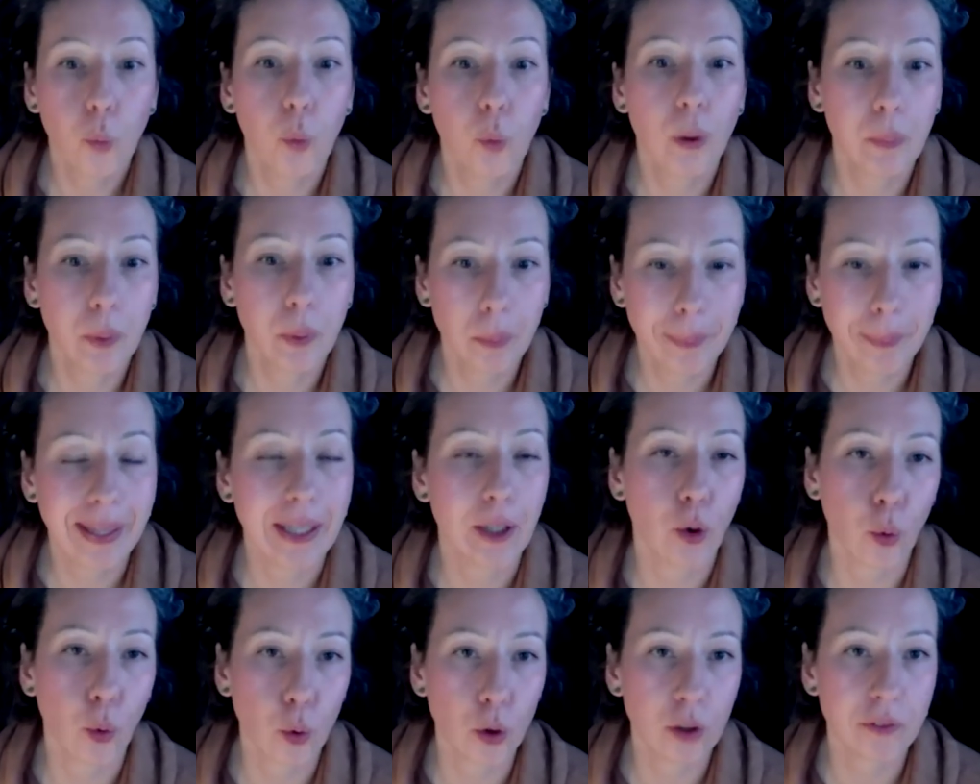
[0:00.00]
we will
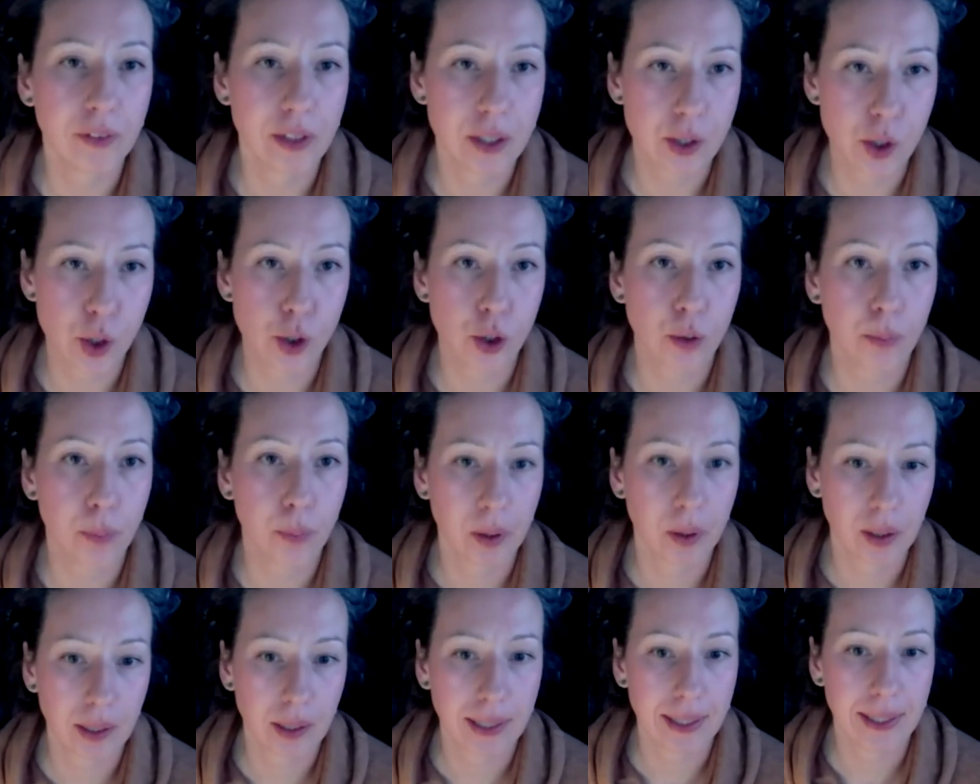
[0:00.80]
make all of this
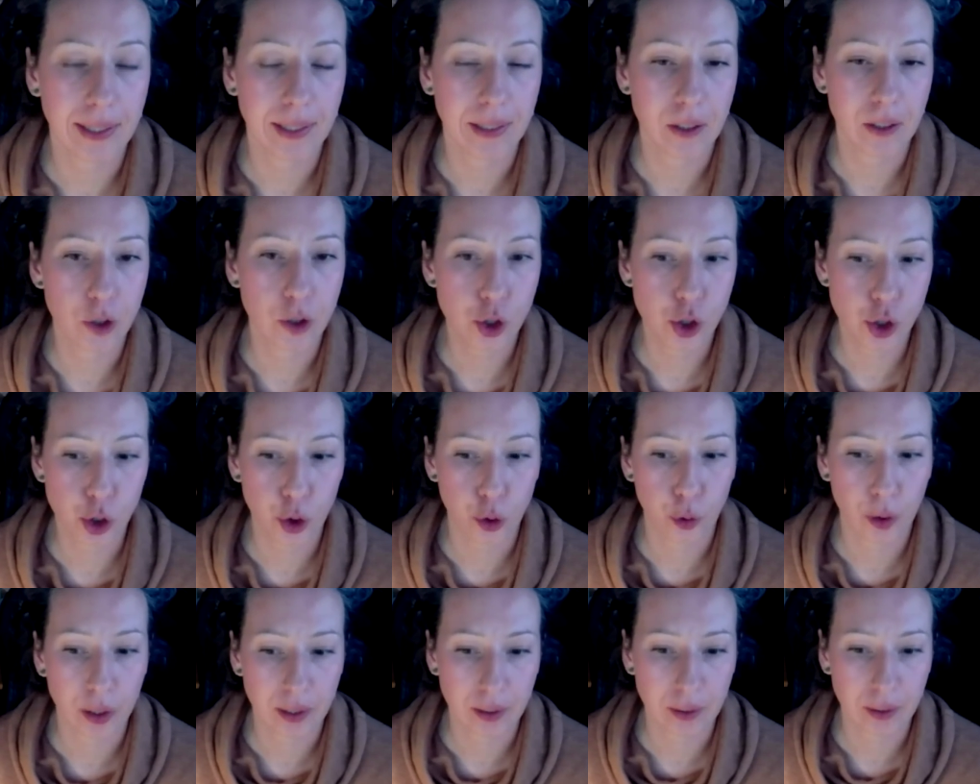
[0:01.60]
super clear
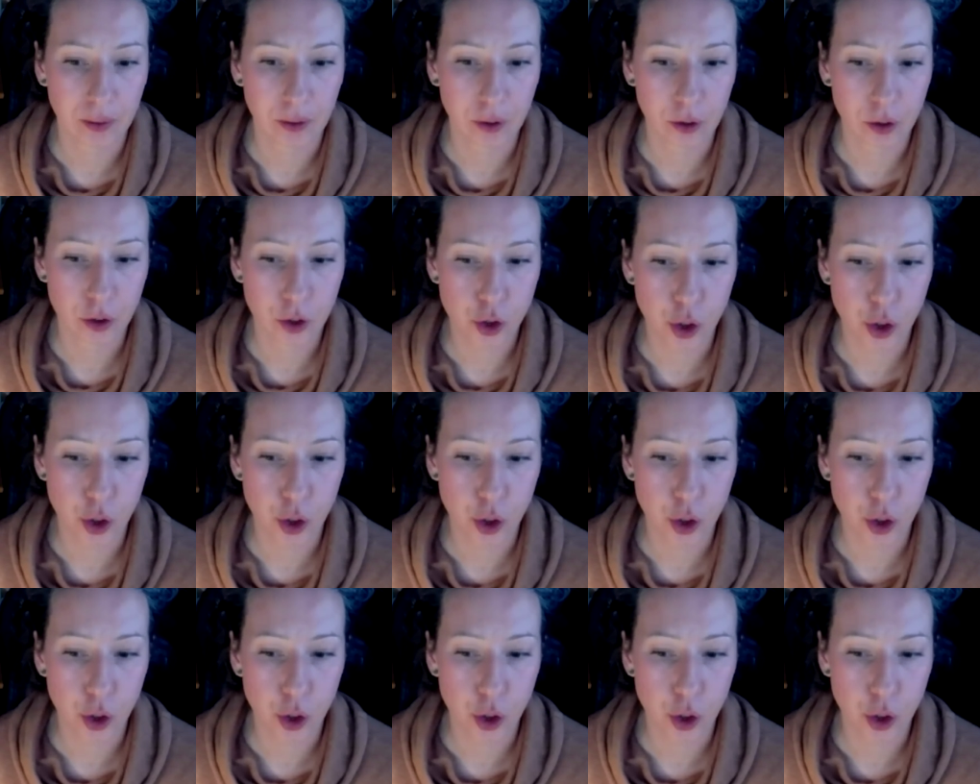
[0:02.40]
during